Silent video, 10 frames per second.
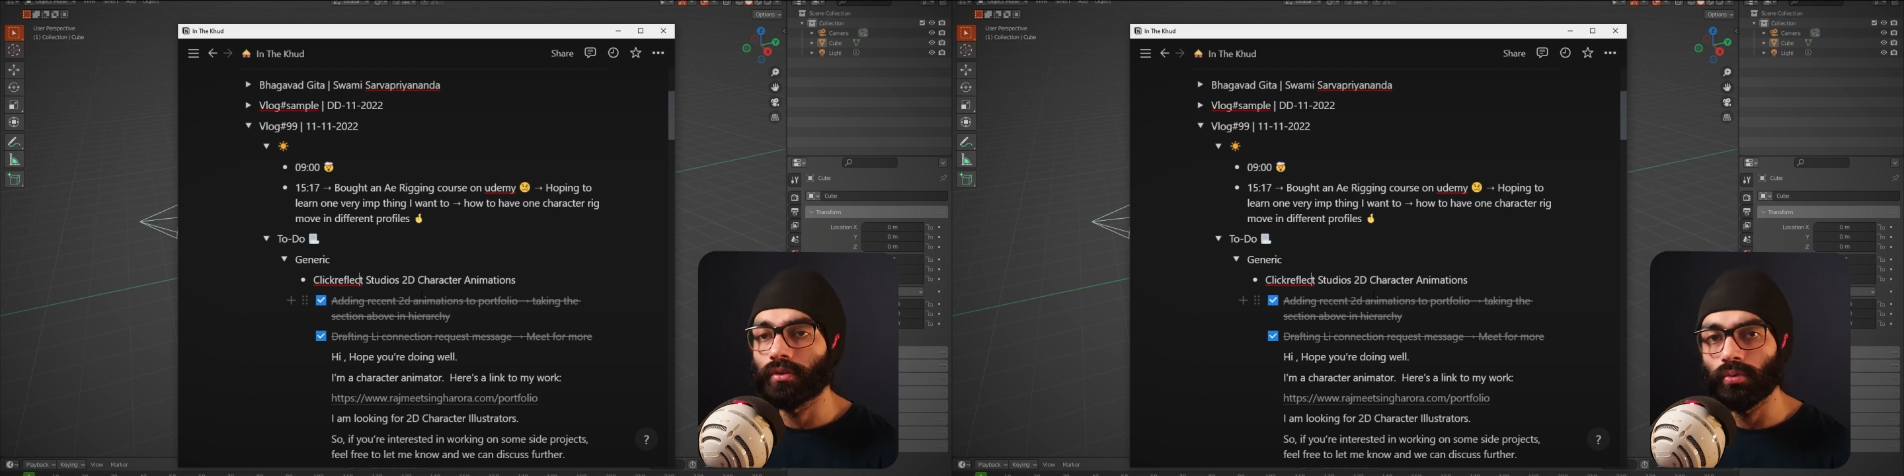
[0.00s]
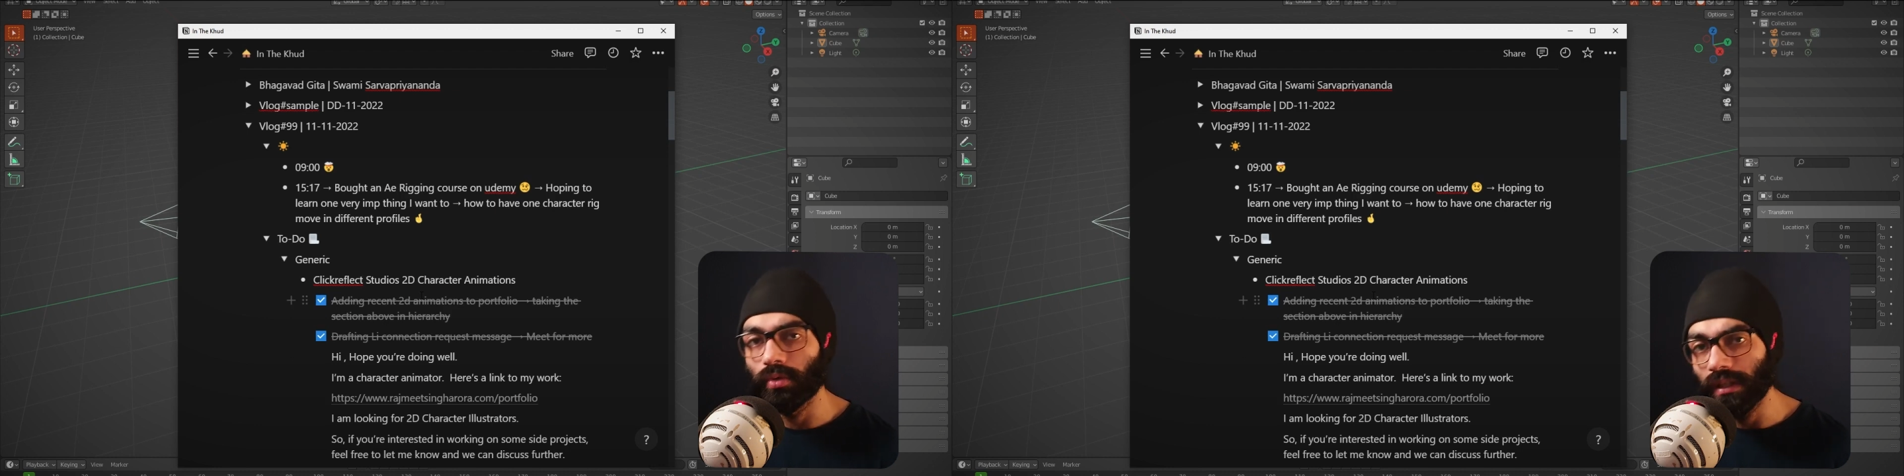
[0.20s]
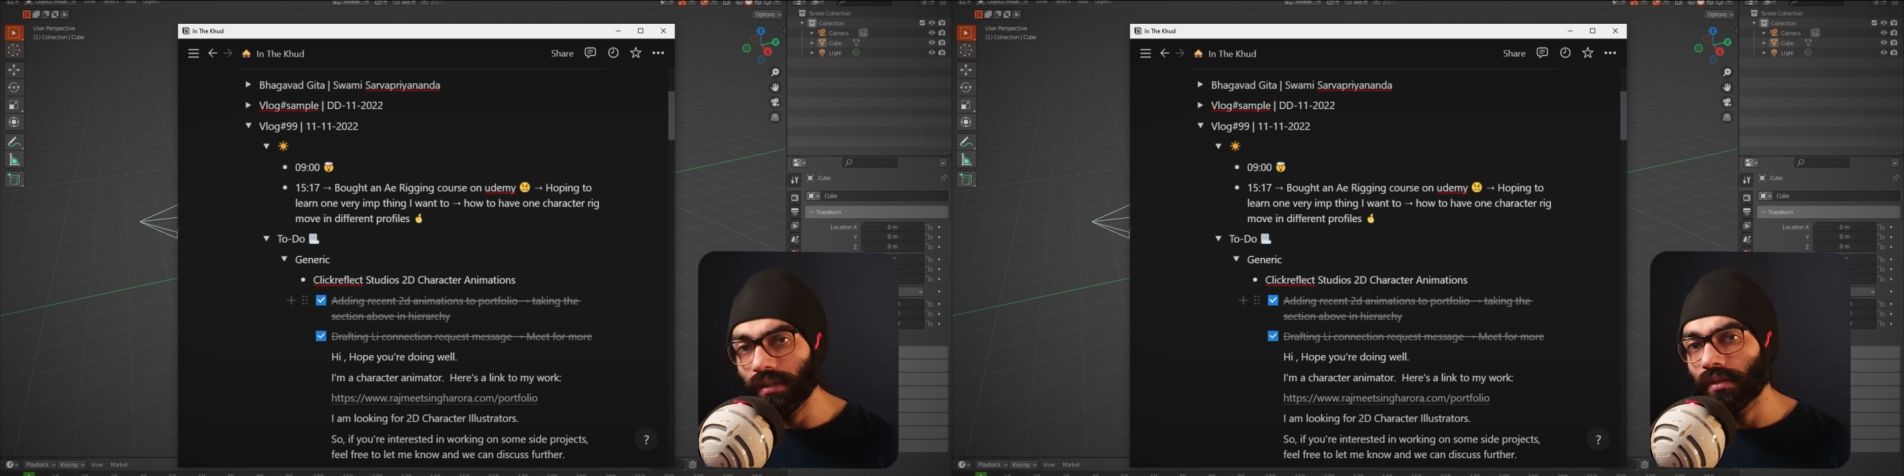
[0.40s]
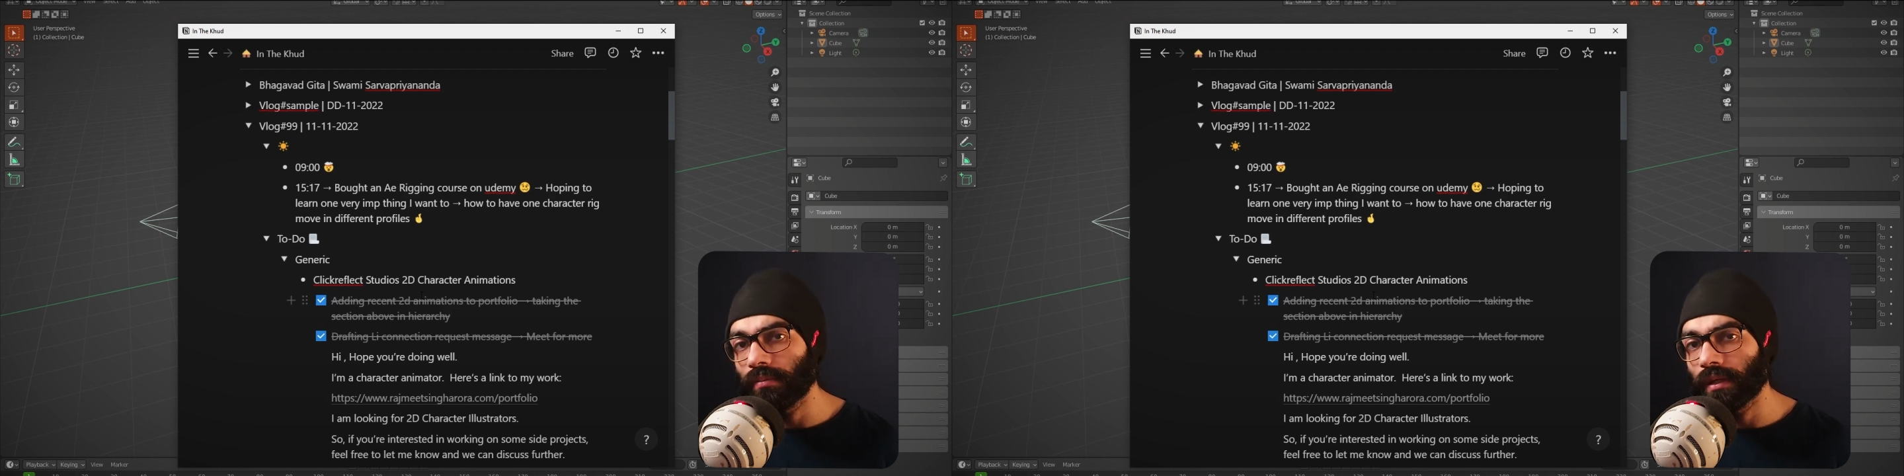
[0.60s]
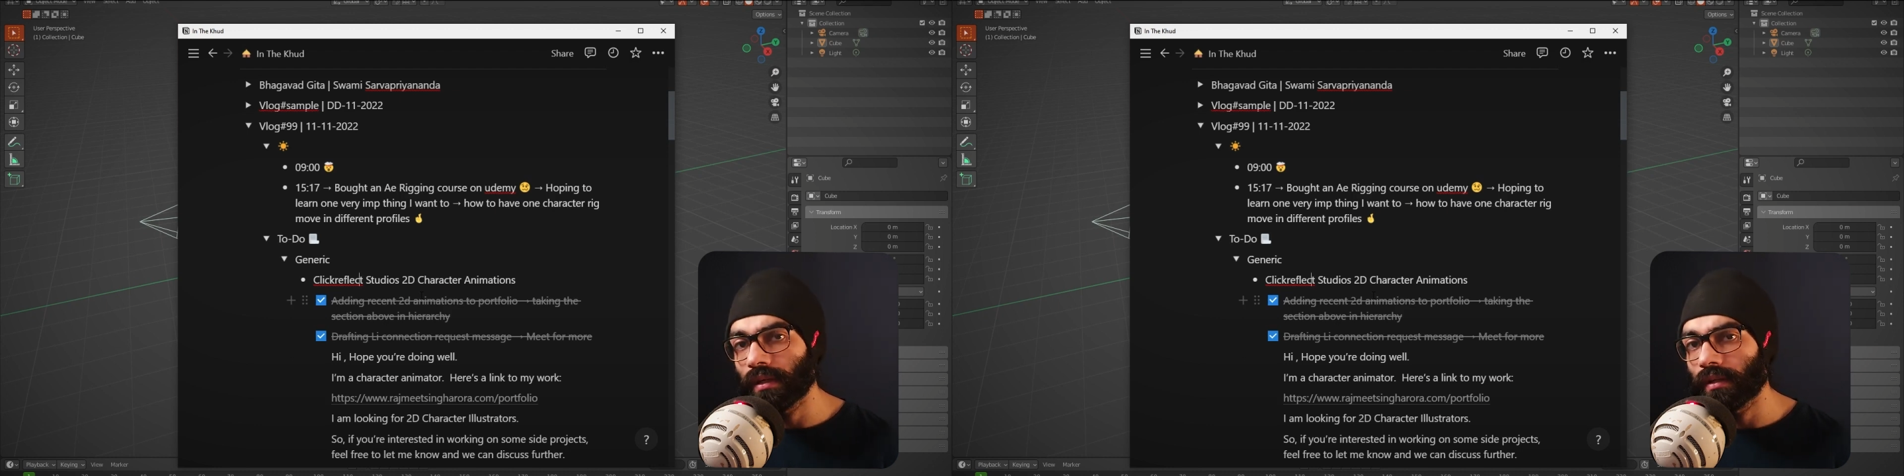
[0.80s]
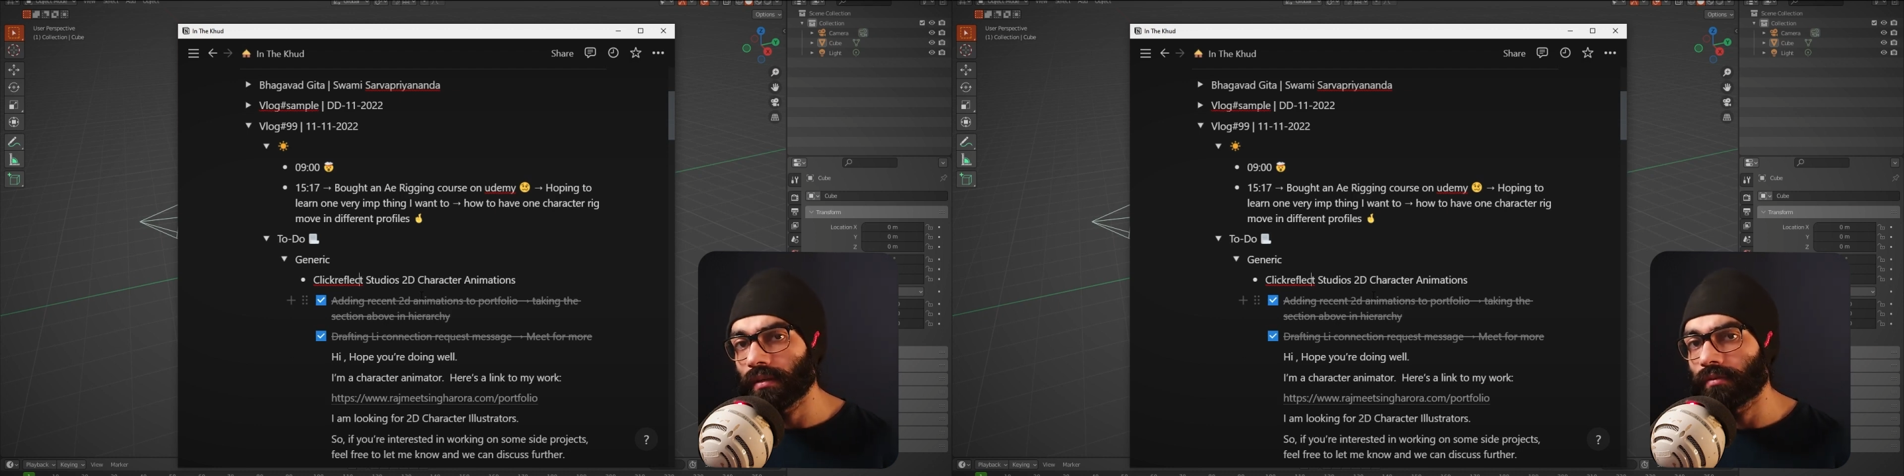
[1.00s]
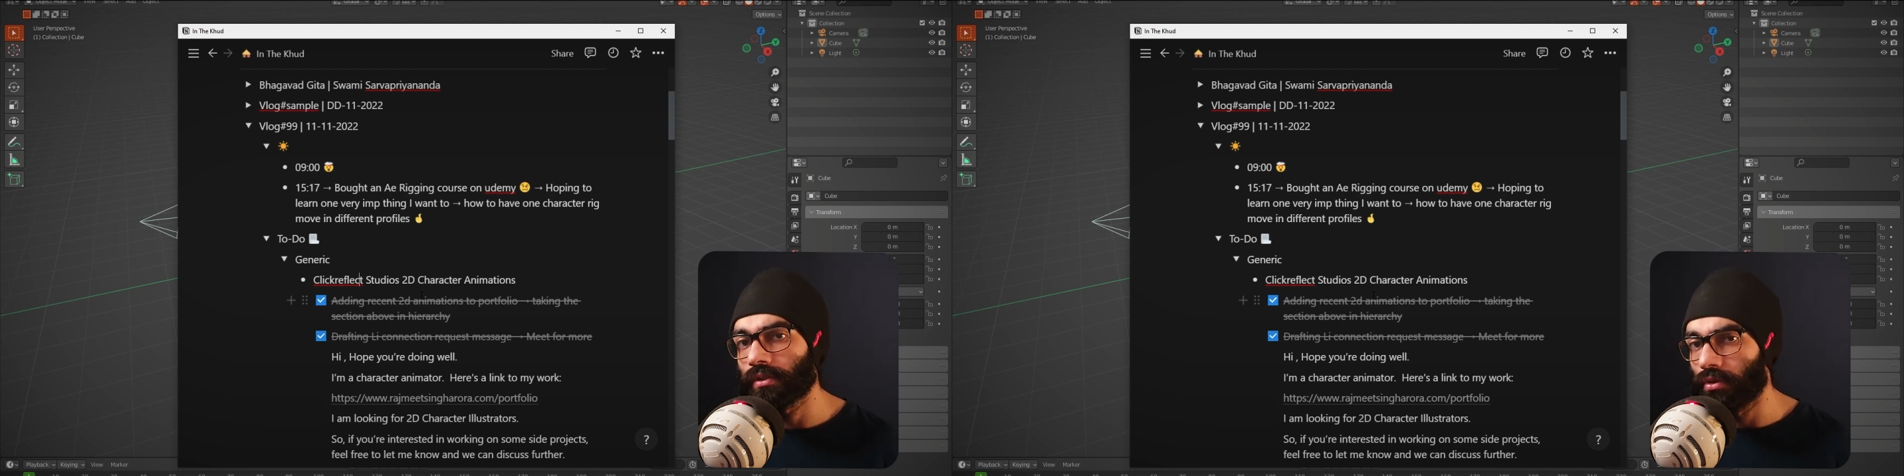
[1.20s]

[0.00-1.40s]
2D in the beginning with